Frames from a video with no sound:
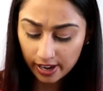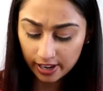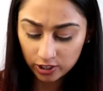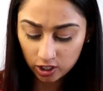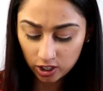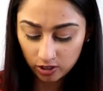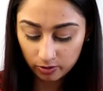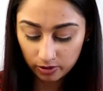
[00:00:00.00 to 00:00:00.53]

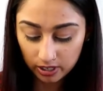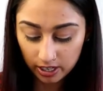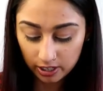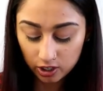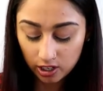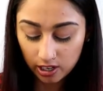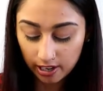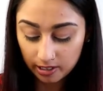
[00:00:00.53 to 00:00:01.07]
actually, it was
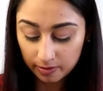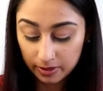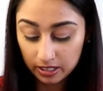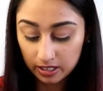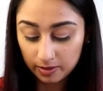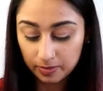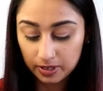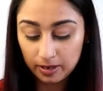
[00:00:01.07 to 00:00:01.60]
actually last
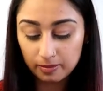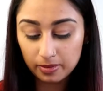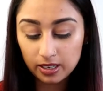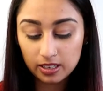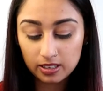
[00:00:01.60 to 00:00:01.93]
month, September.